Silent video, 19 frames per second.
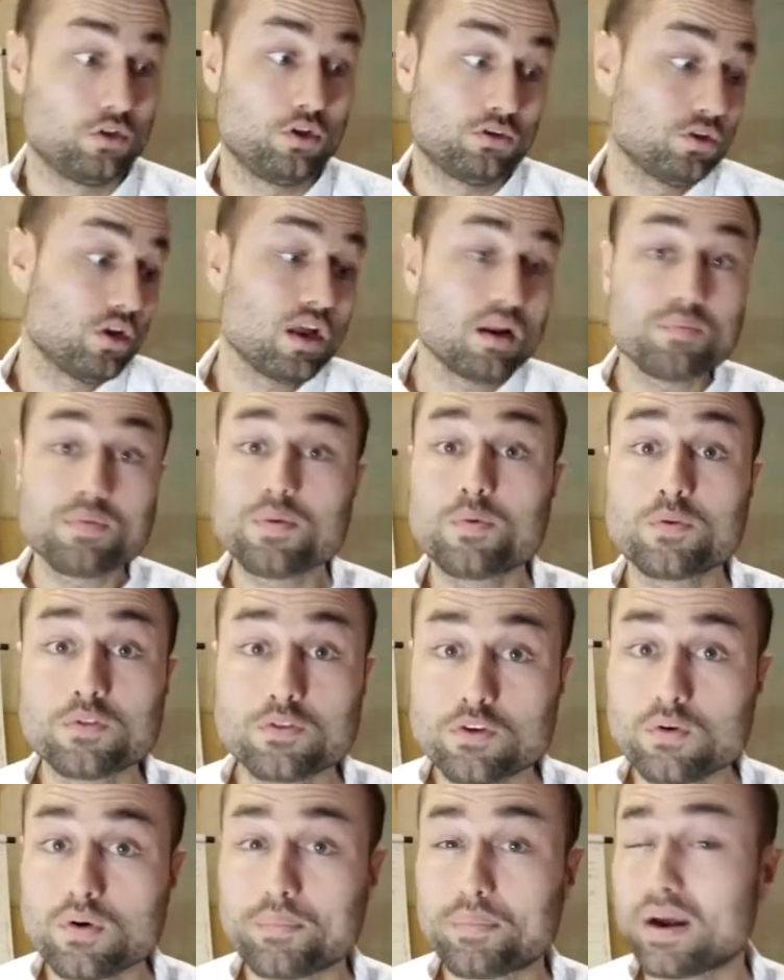There's a lot of people who
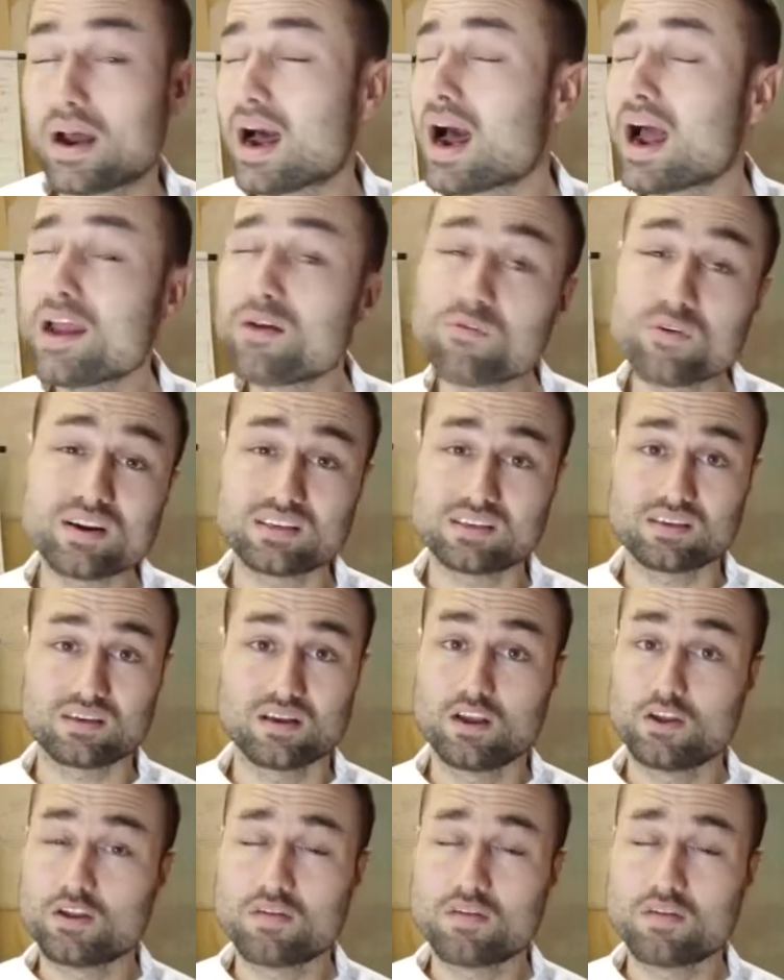do it, but high risk.